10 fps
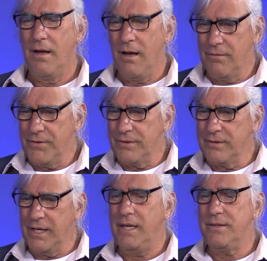of the
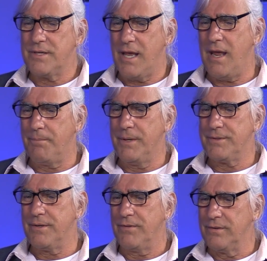Leeds
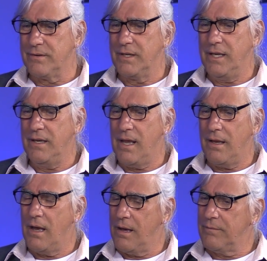campus of the Le-
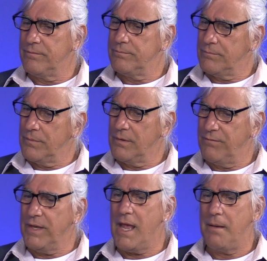um,
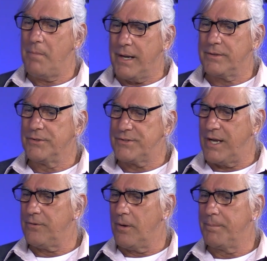VA Medical
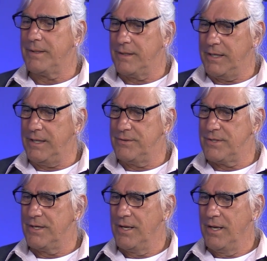Center up in
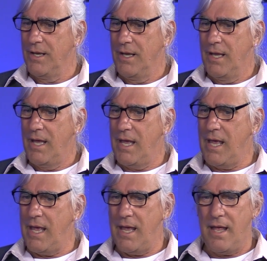Leeds,
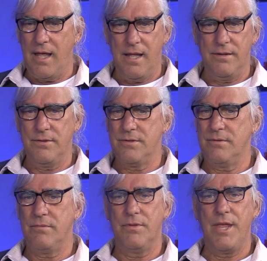and
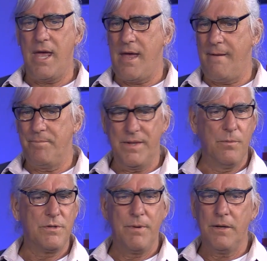that it
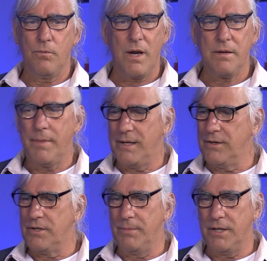was being
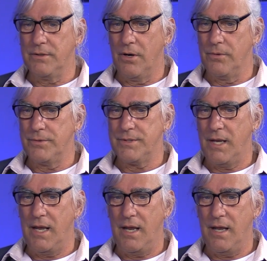recommended to be closed.
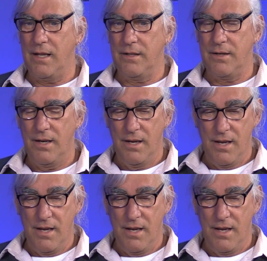And